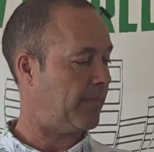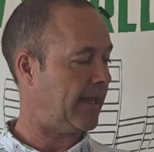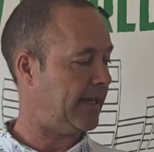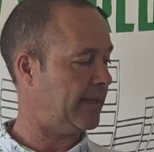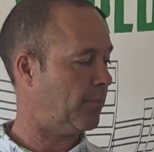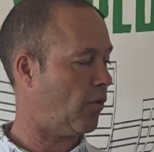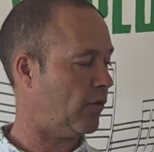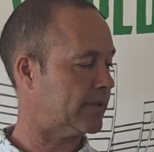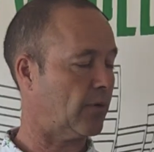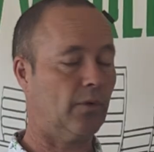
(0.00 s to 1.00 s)
Any
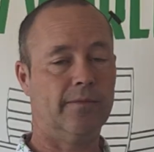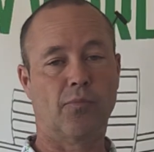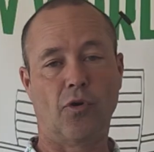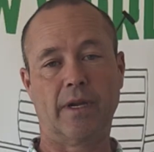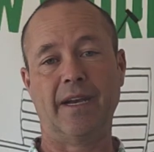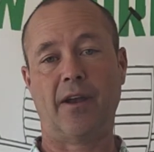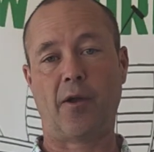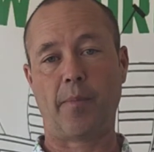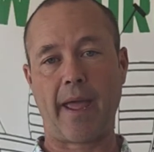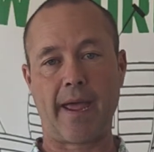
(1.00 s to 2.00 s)
poles that we've broken in our
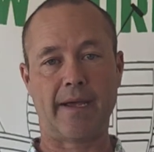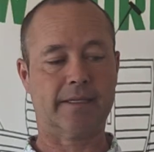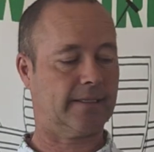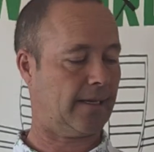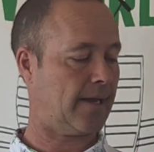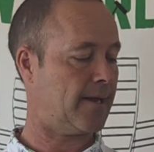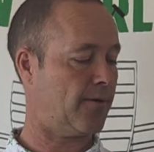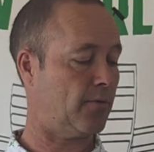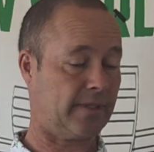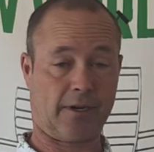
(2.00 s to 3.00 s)
past
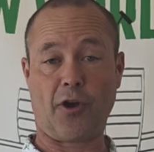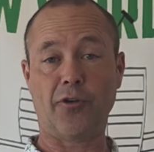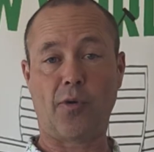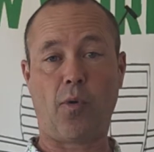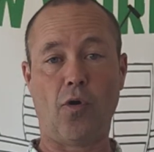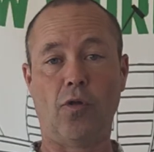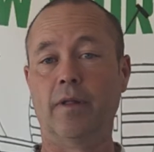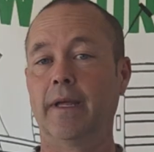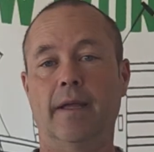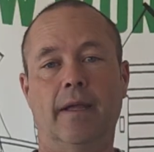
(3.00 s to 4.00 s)
was a gardener
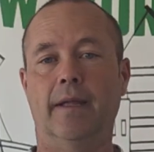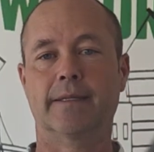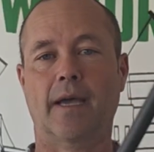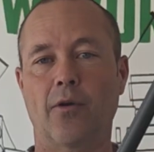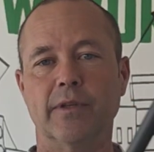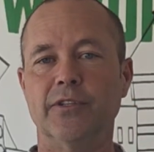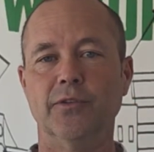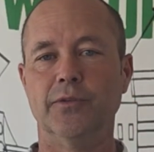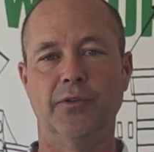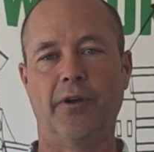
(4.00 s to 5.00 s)
pole. It's always
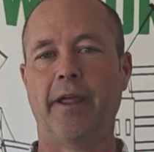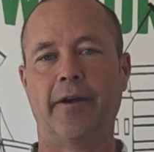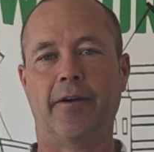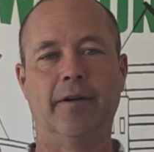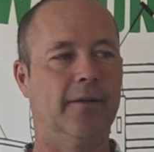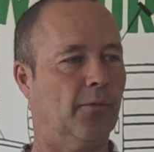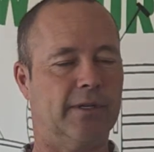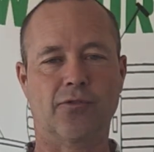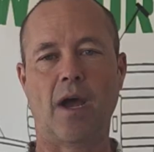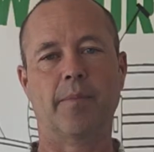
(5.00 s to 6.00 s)
user error. We
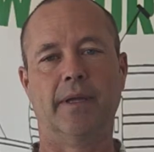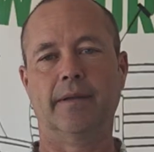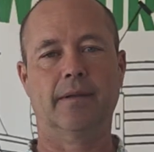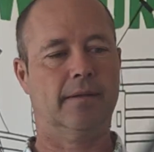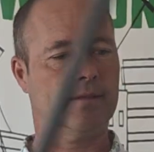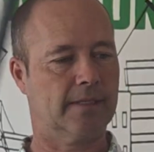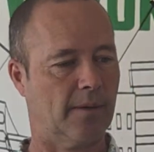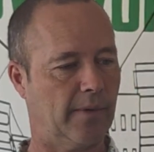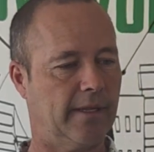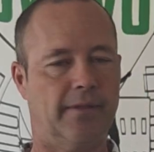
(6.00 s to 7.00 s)
drop it,
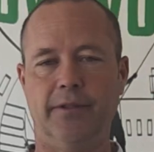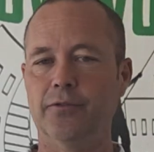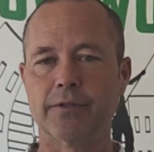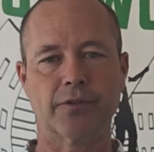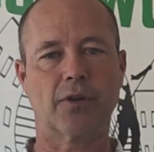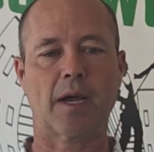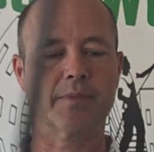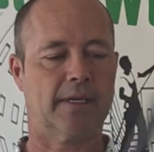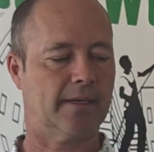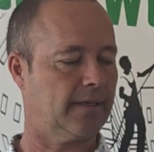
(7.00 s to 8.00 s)
the user
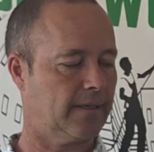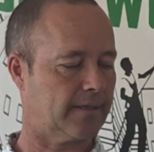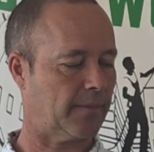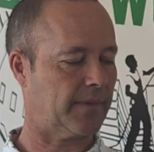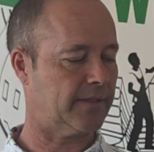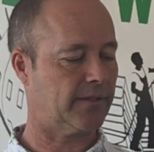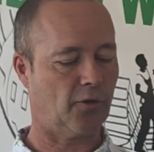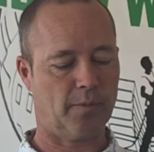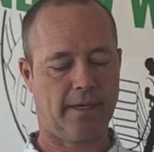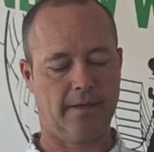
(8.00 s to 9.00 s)
drops it, something
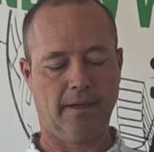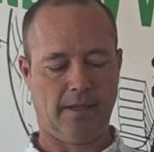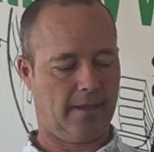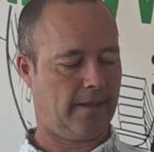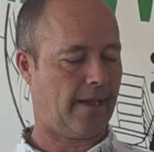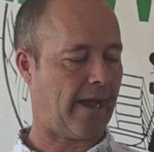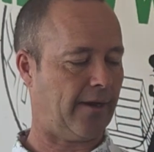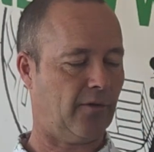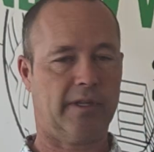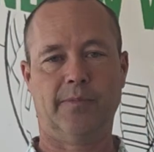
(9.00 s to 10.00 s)
stupid. I
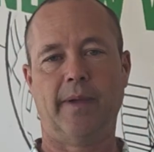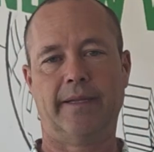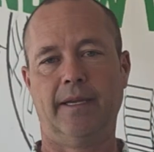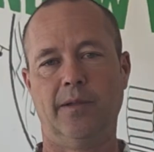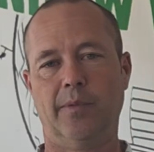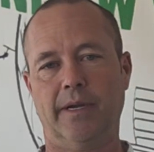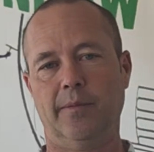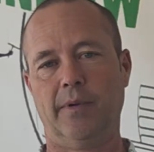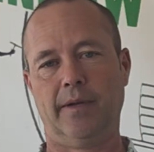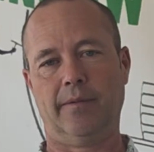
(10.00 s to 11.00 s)
don't expect anybody
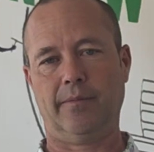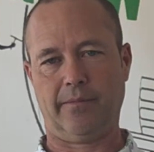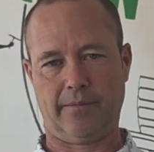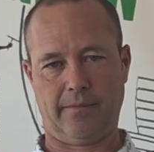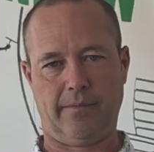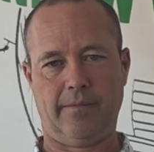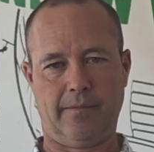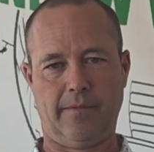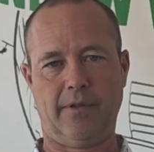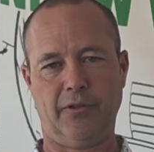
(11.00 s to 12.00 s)
but
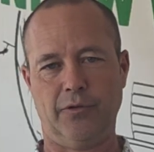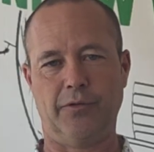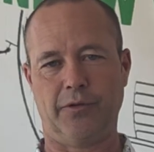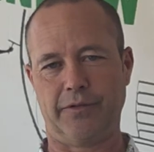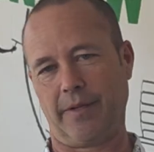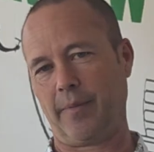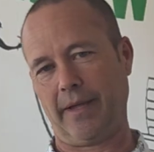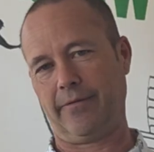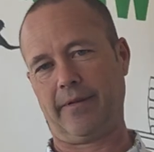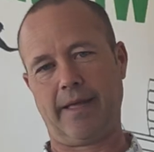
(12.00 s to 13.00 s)
the users to
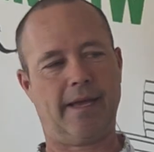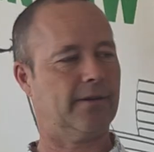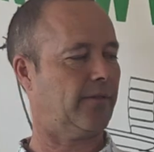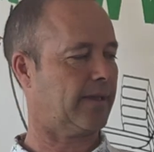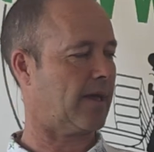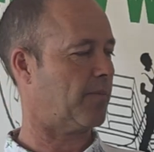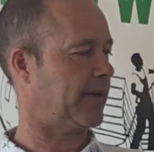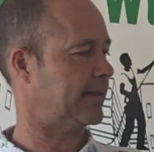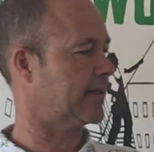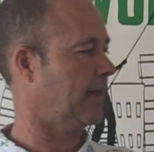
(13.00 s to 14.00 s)
pay for that, or the
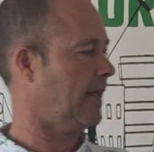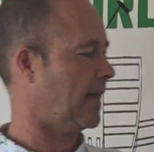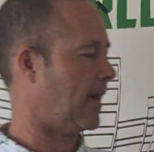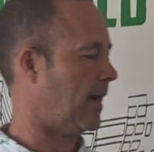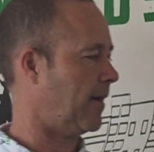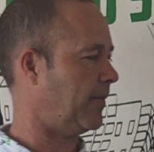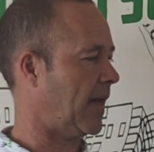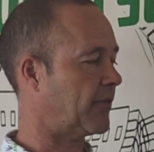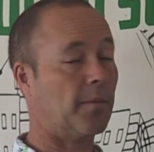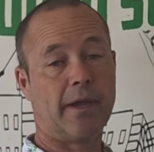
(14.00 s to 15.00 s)
companies,
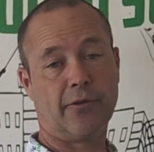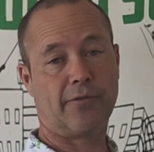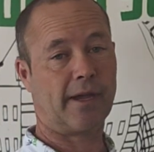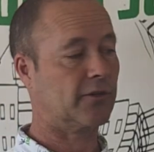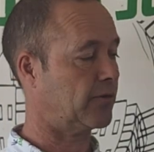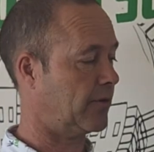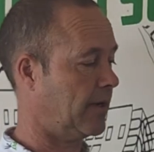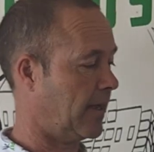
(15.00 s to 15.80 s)
not the manufacturer.